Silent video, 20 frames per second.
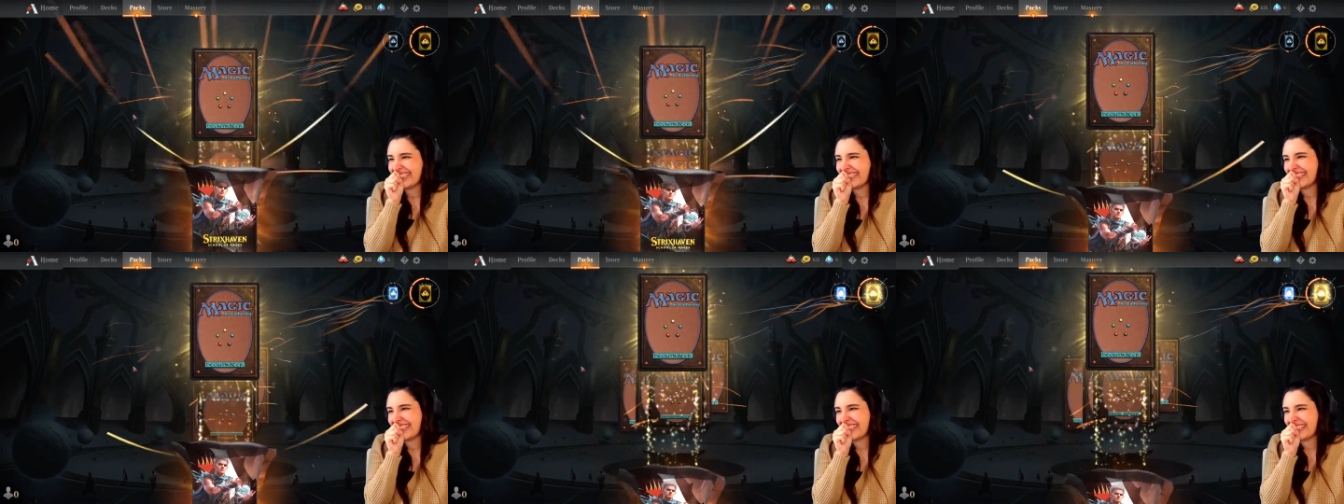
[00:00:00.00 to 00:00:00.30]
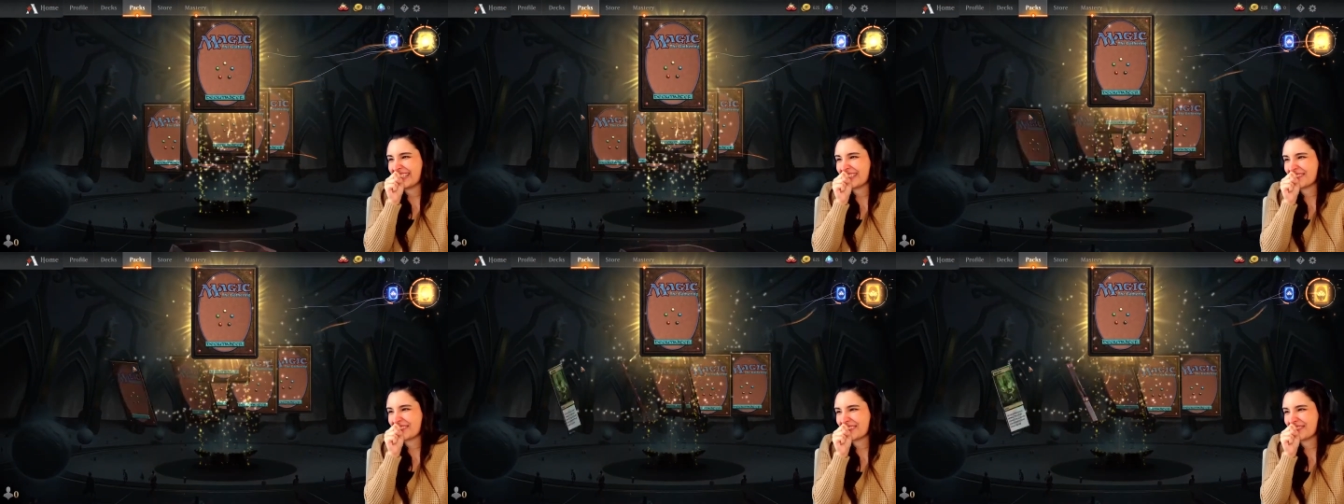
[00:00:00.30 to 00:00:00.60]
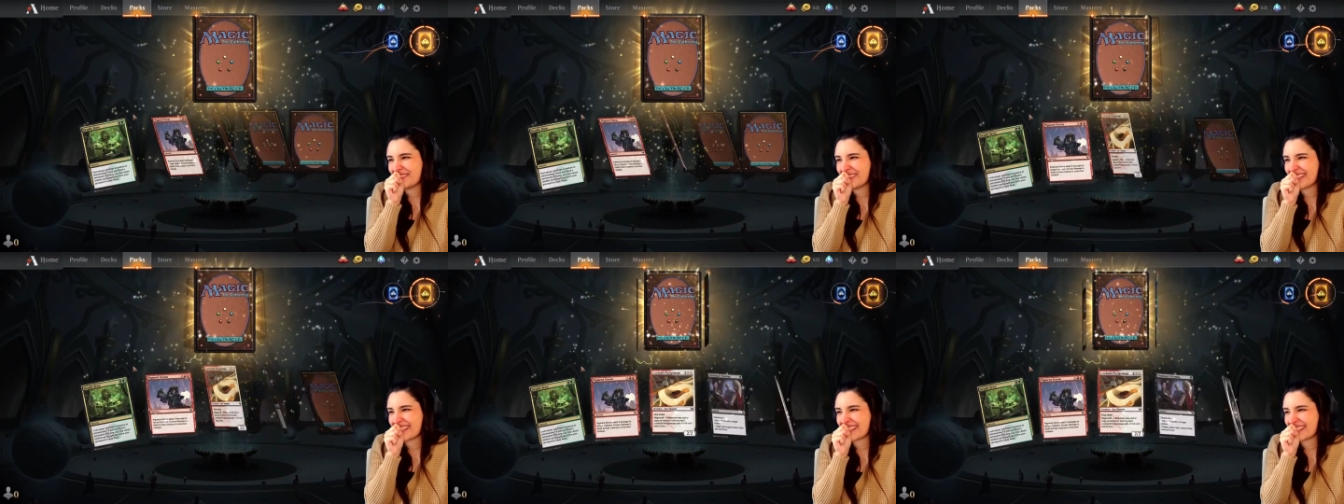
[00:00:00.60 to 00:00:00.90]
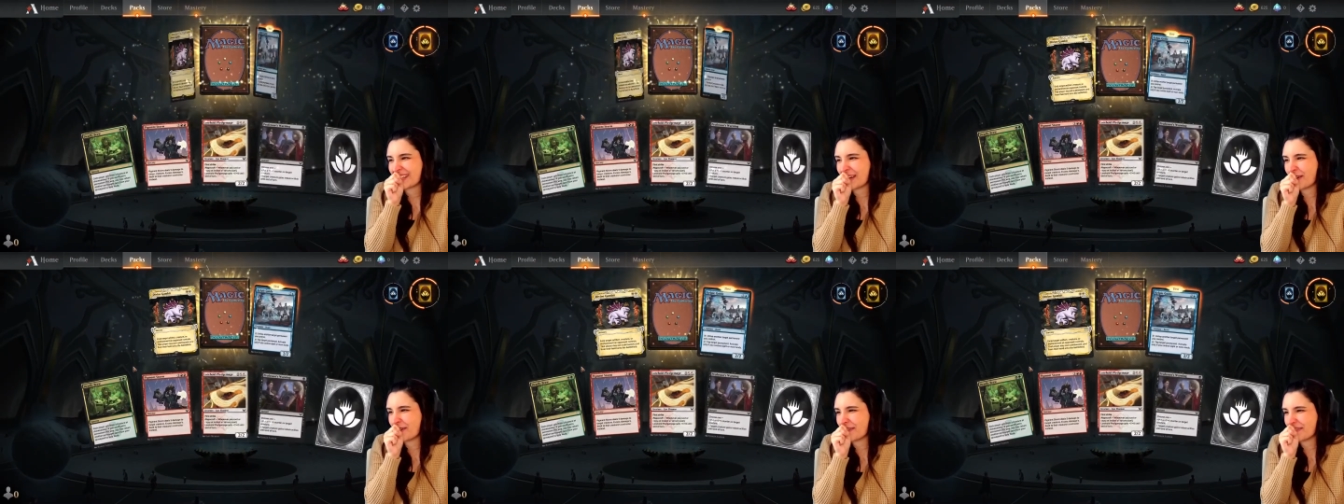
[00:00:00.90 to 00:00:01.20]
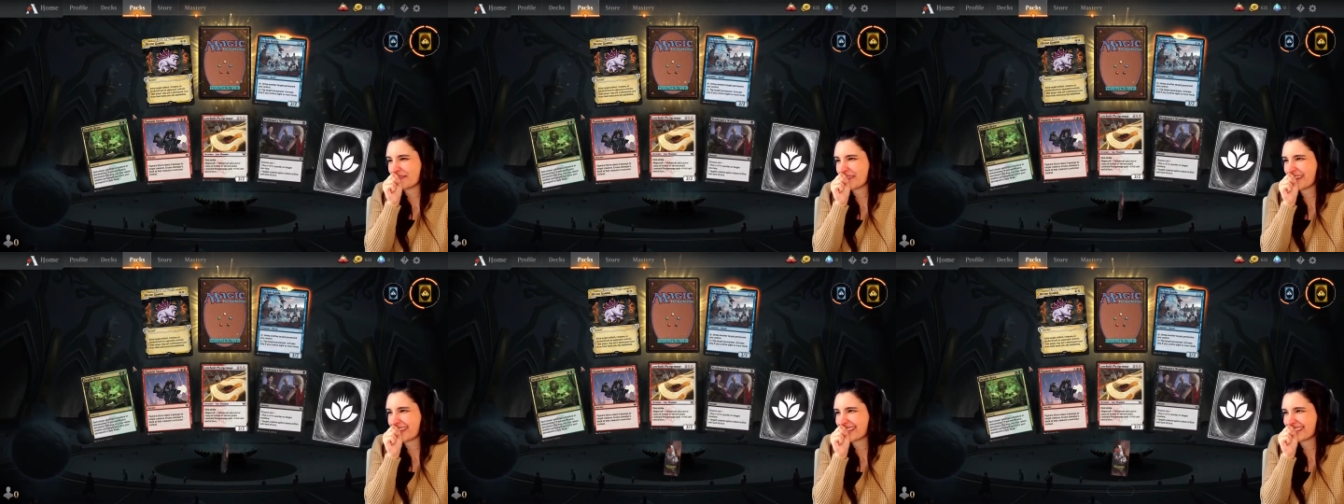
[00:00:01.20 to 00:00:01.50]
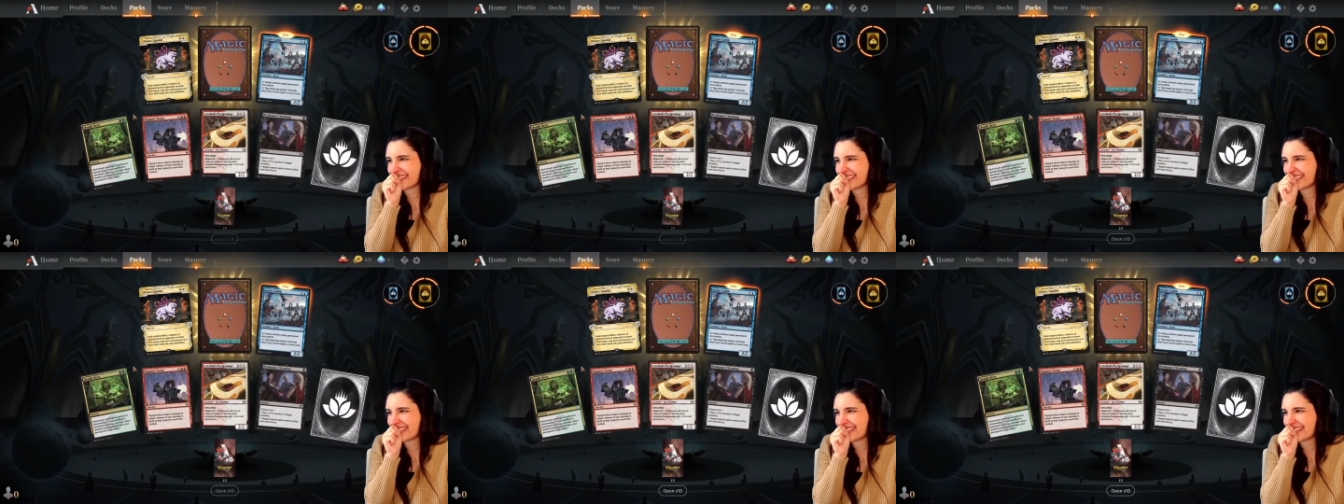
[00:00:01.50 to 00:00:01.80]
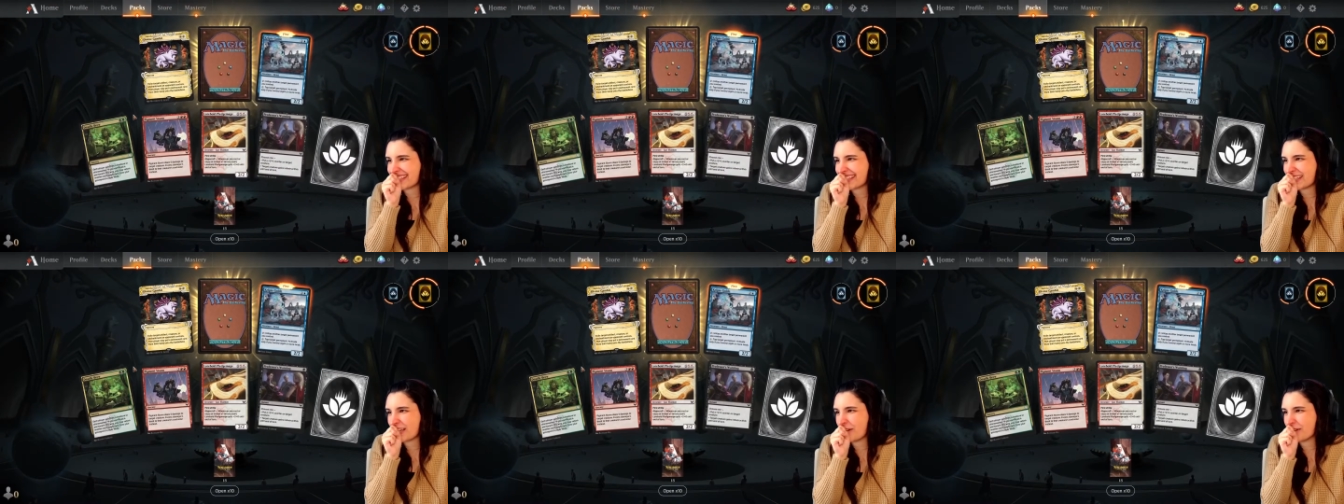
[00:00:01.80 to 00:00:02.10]
It would be so amazing,
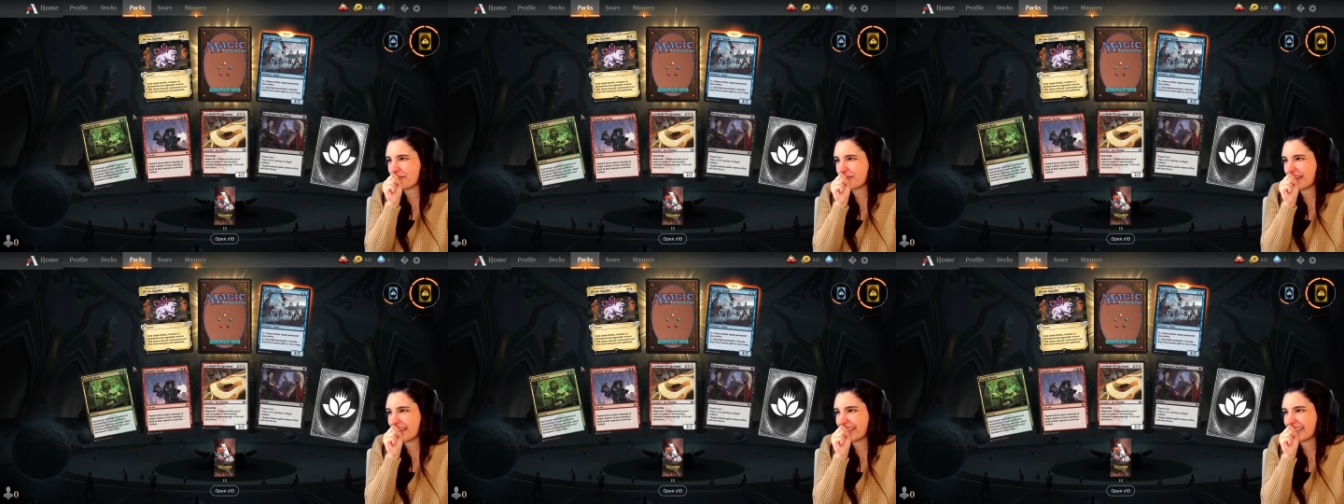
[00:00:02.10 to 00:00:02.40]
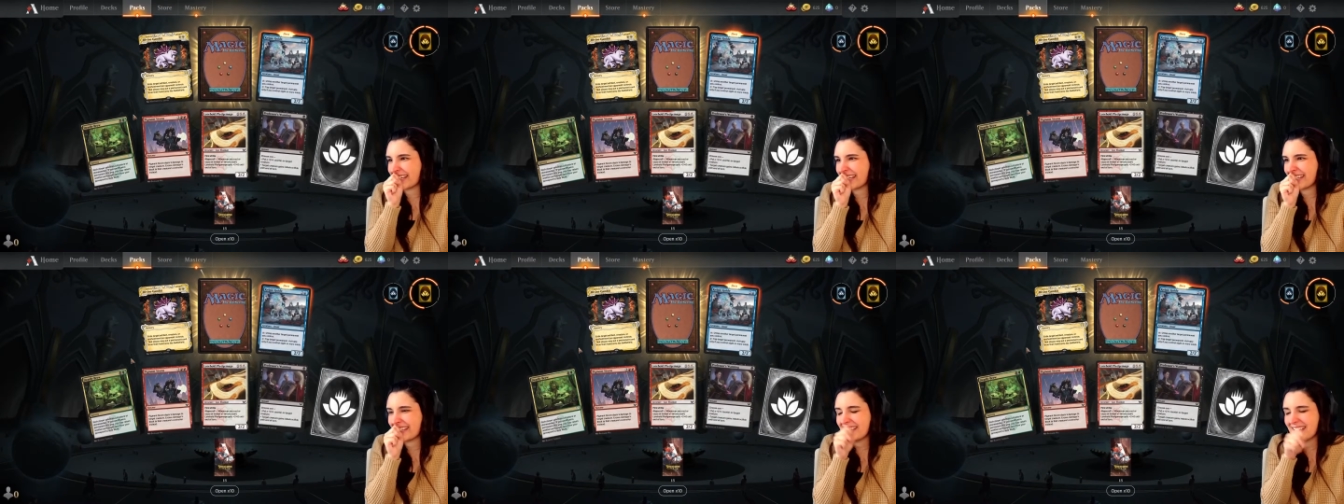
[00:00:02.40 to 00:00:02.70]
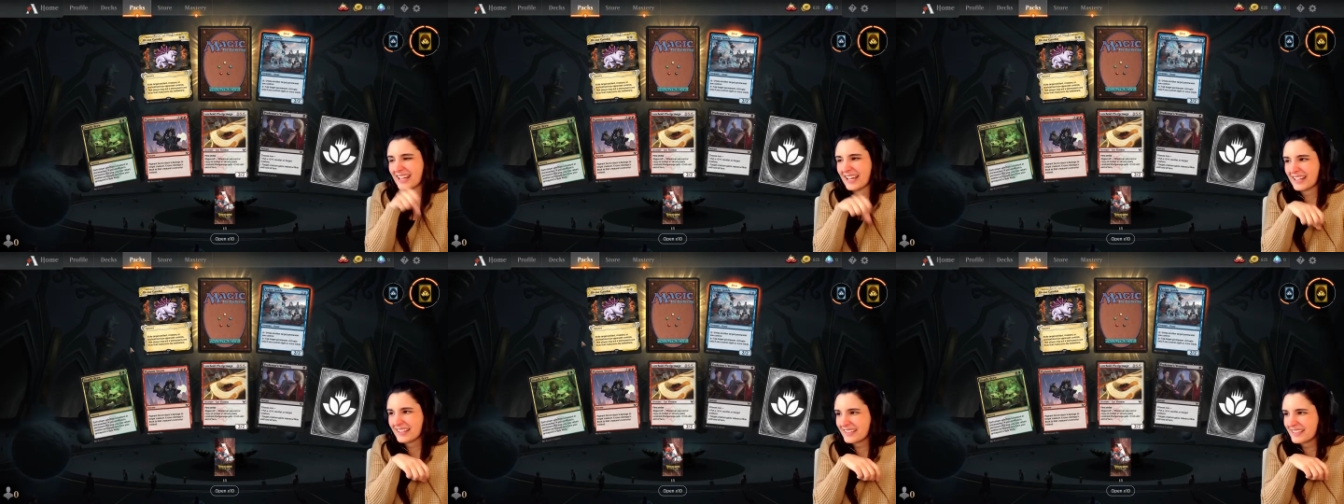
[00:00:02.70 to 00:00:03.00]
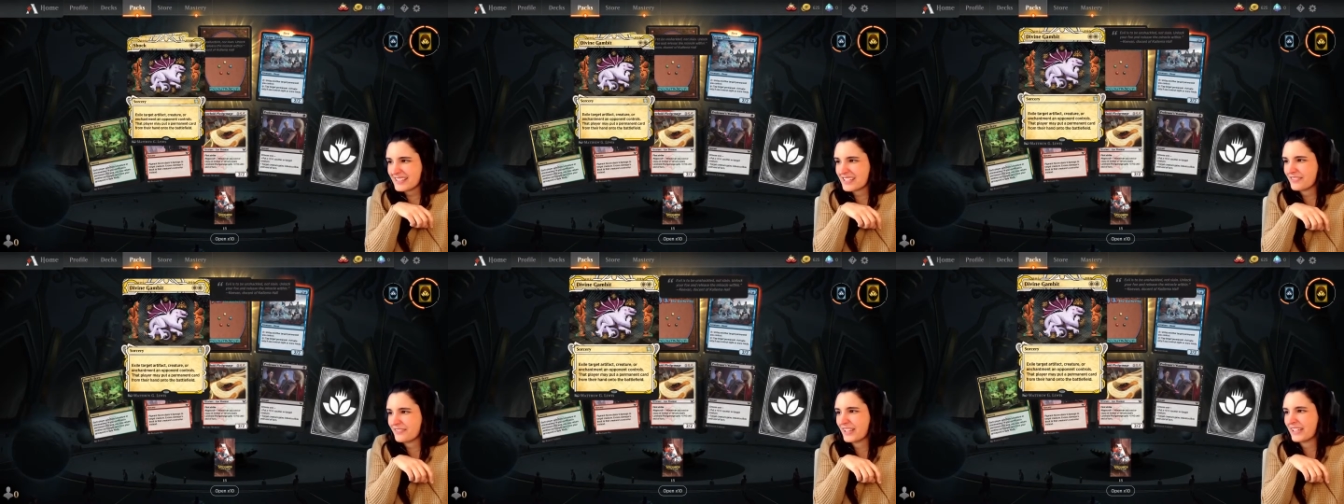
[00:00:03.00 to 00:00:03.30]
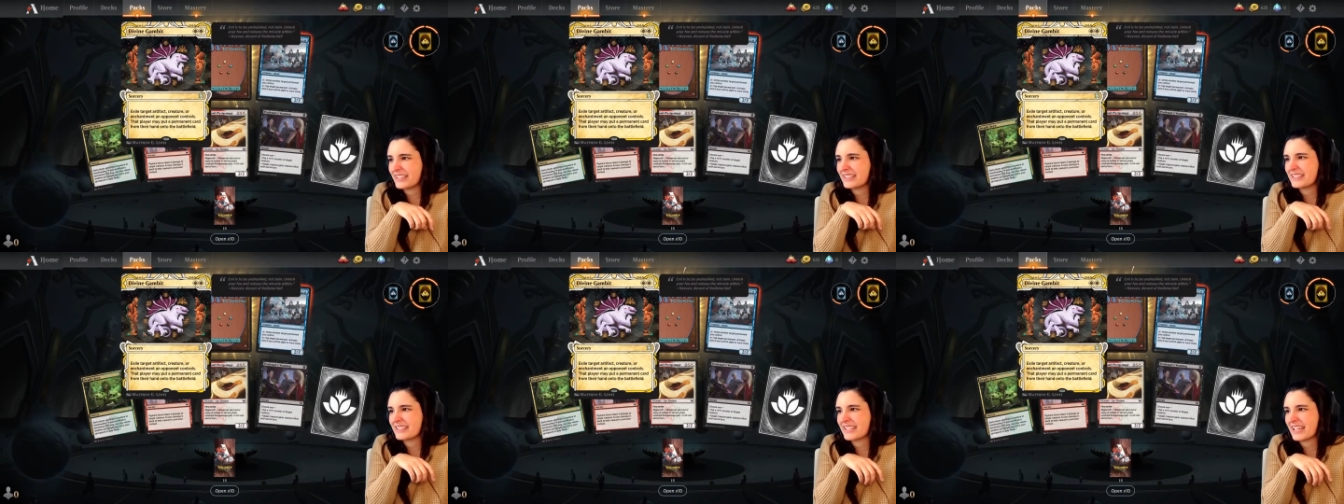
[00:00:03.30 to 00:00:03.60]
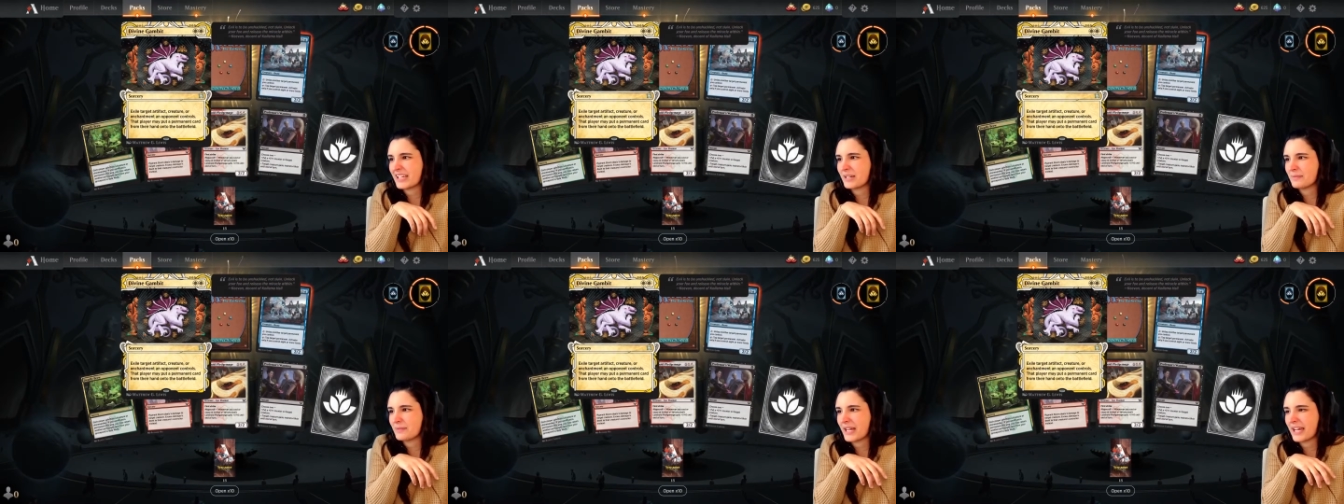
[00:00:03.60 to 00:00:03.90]
so fun. Another Divine Gambit.